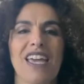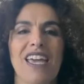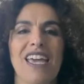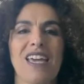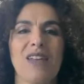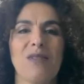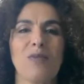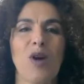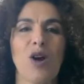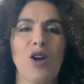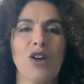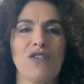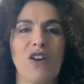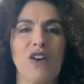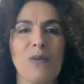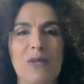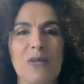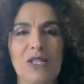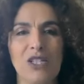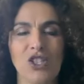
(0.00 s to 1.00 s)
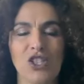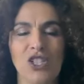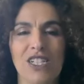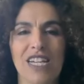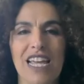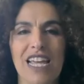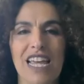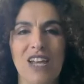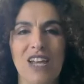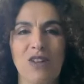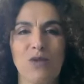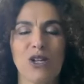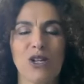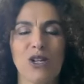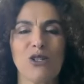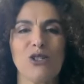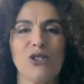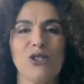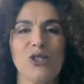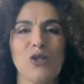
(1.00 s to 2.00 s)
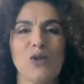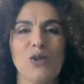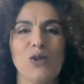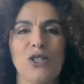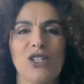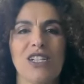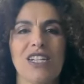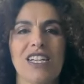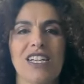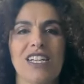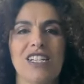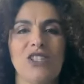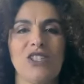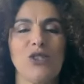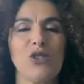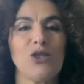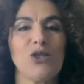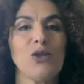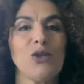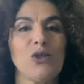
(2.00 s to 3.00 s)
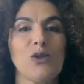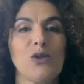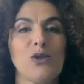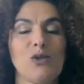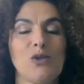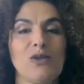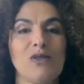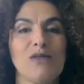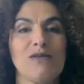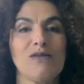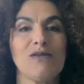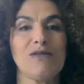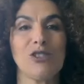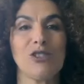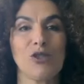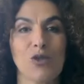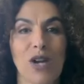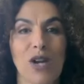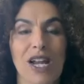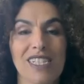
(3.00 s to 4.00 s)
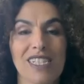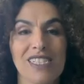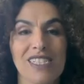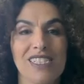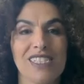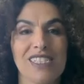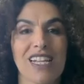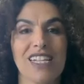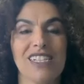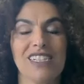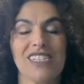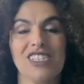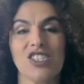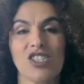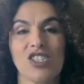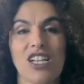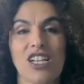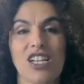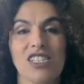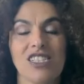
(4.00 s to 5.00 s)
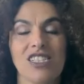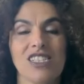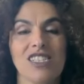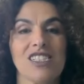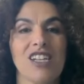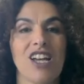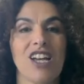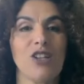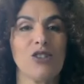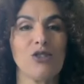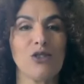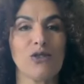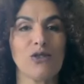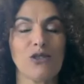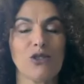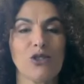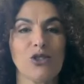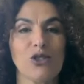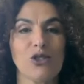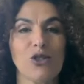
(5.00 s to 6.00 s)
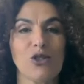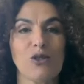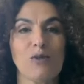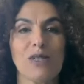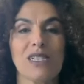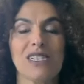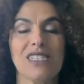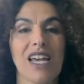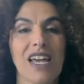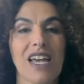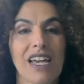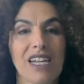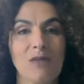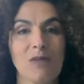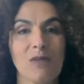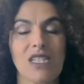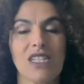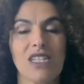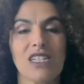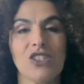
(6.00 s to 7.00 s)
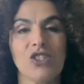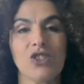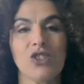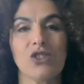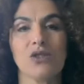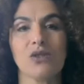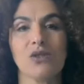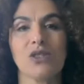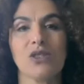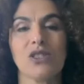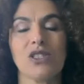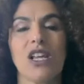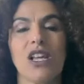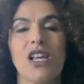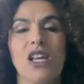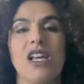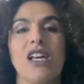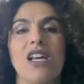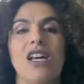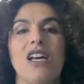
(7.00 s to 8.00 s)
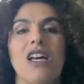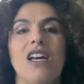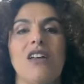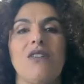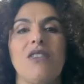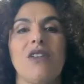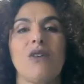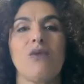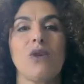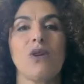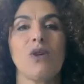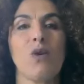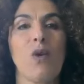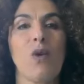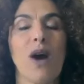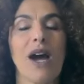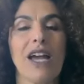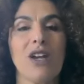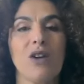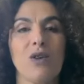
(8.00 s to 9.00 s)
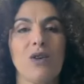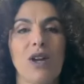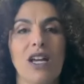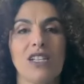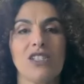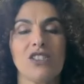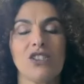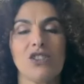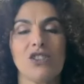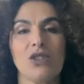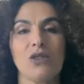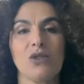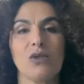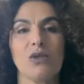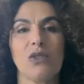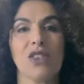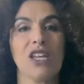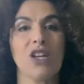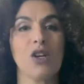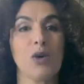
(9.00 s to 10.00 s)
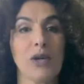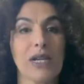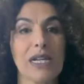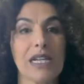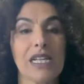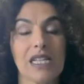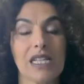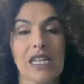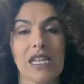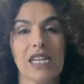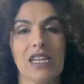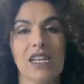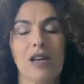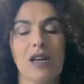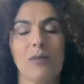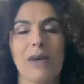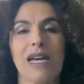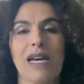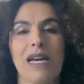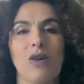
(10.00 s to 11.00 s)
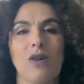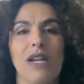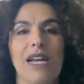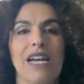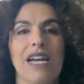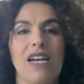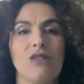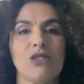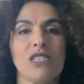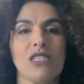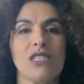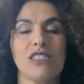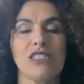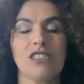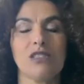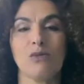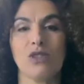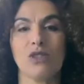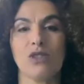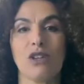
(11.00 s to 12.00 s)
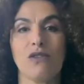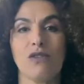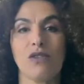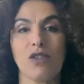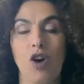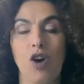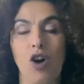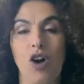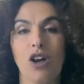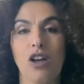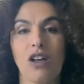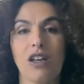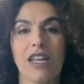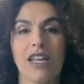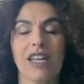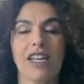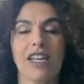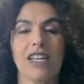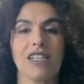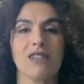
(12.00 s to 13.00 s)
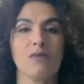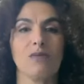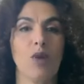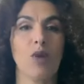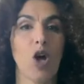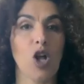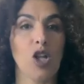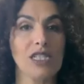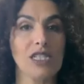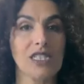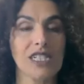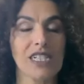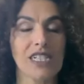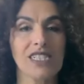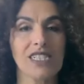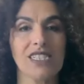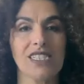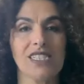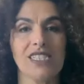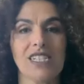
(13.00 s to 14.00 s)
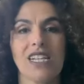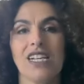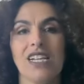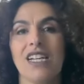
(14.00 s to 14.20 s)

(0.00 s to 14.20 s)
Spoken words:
And part of our mission at Rutgers Newark is to address and discuss controversial but timely issues that require us to think critically about how systems of law and politics